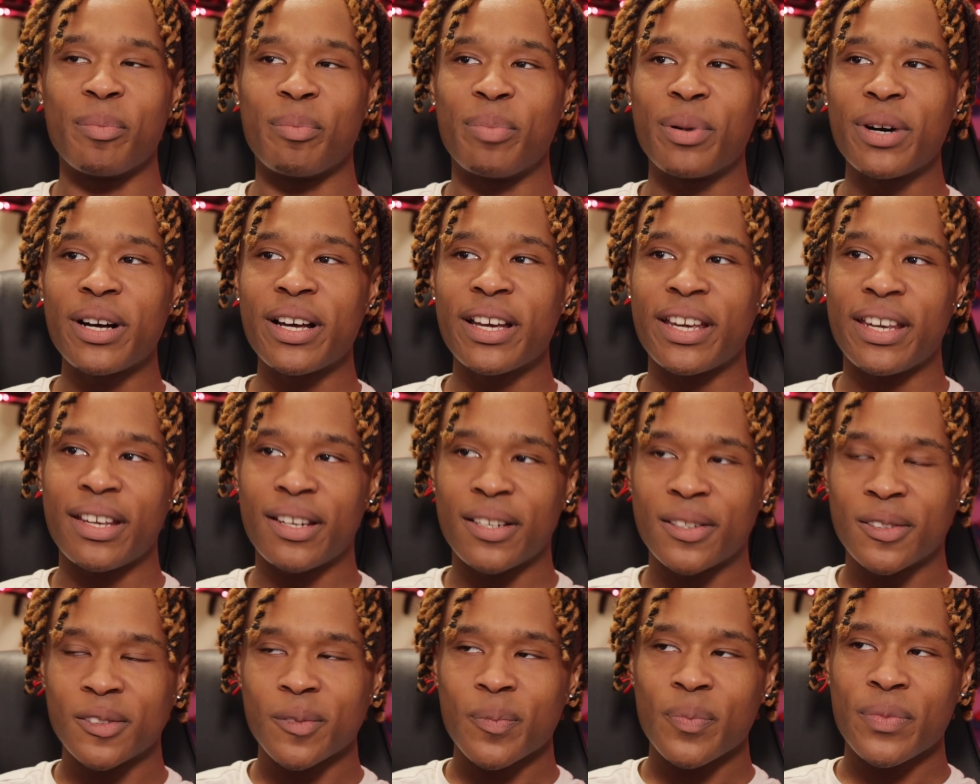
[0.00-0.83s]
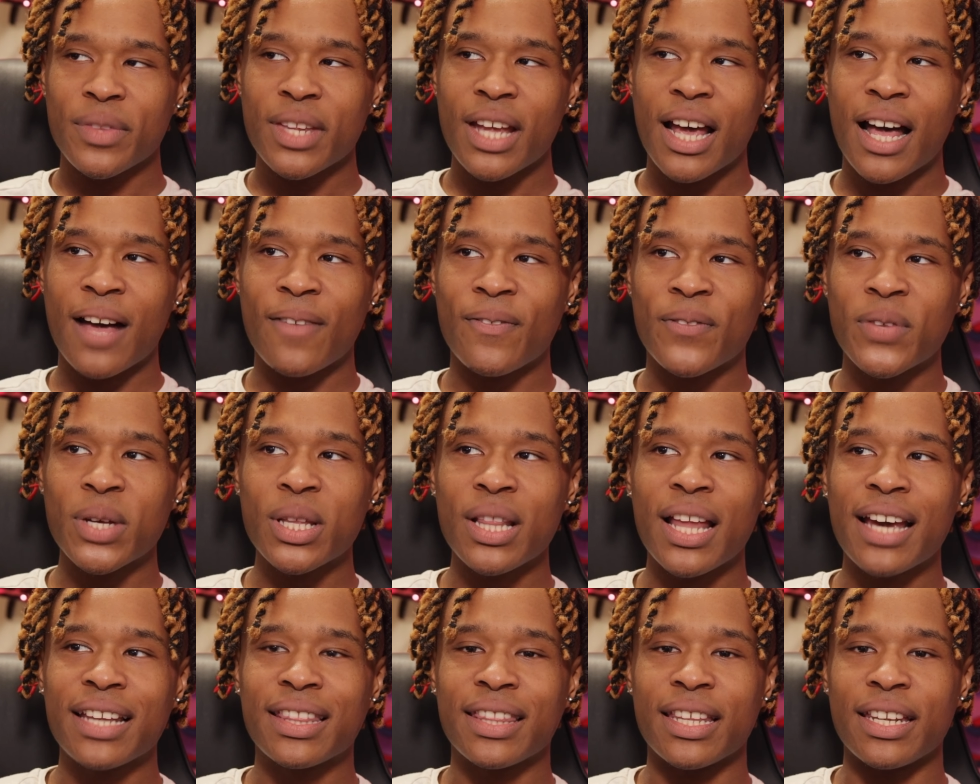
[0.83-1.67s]
But I feel
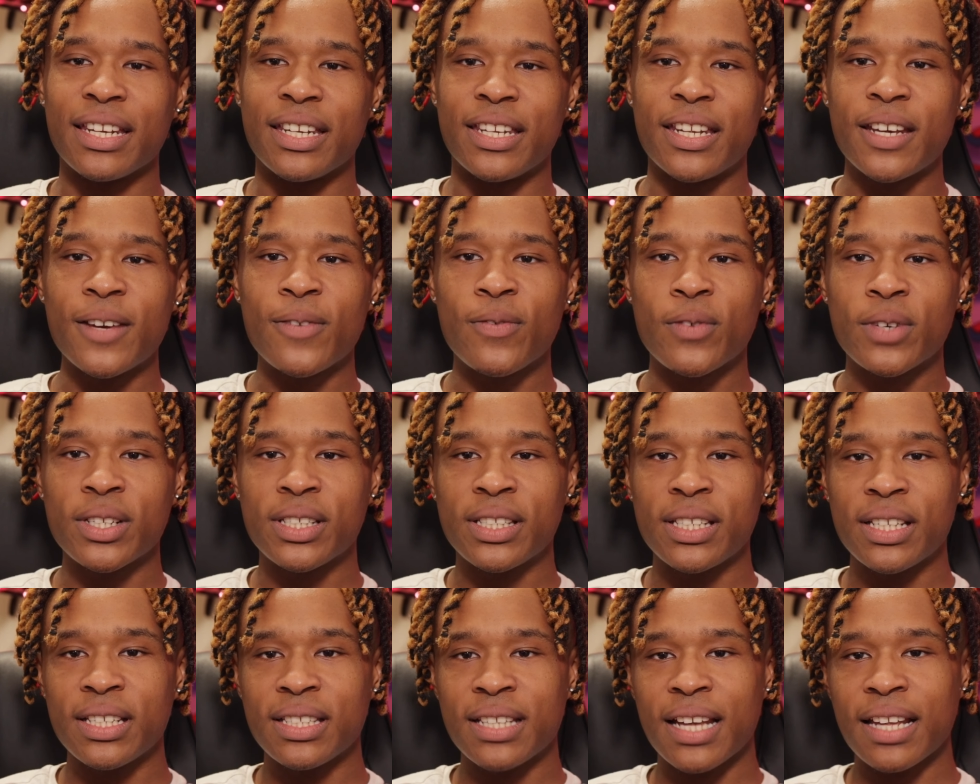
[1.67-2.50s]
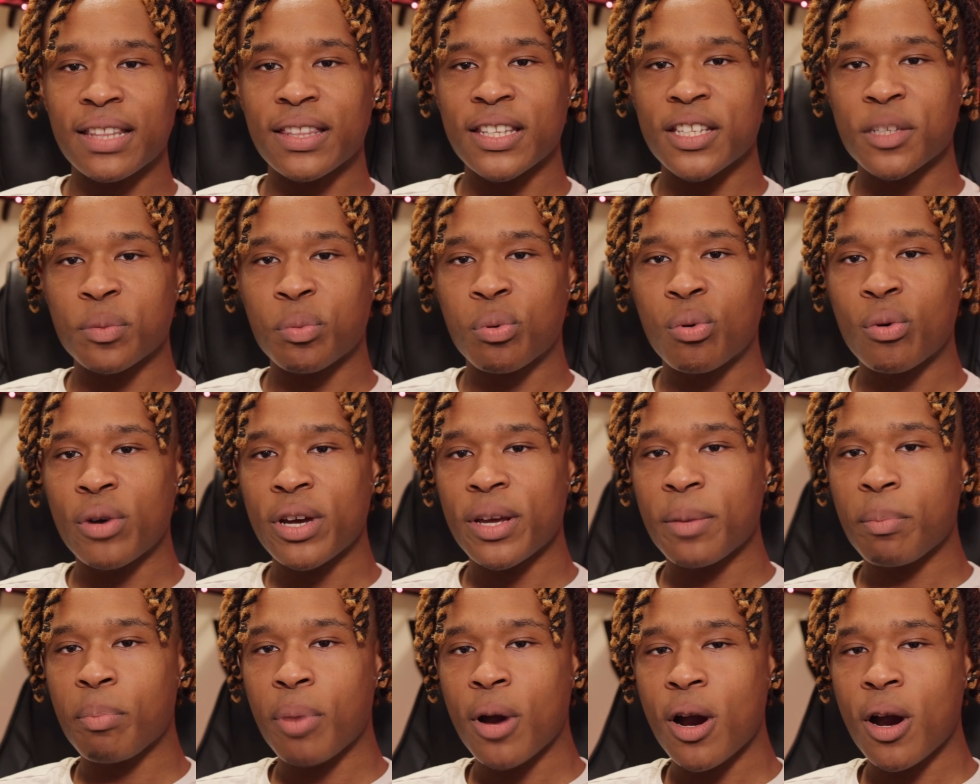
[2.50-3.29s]
like the differences at this point